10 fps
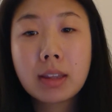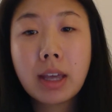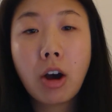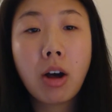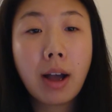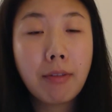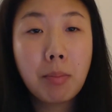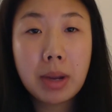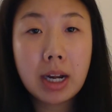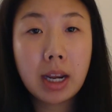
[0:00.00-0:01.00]
they all have a
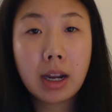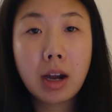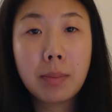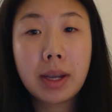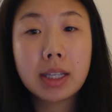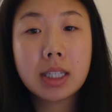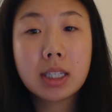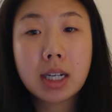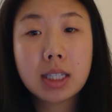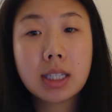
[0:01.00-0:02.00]
meeting coming and
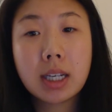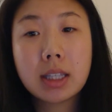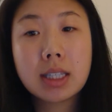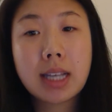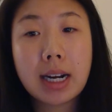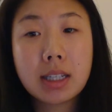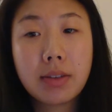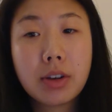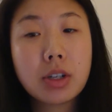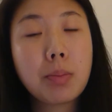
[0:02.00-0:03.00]
discussing the status of their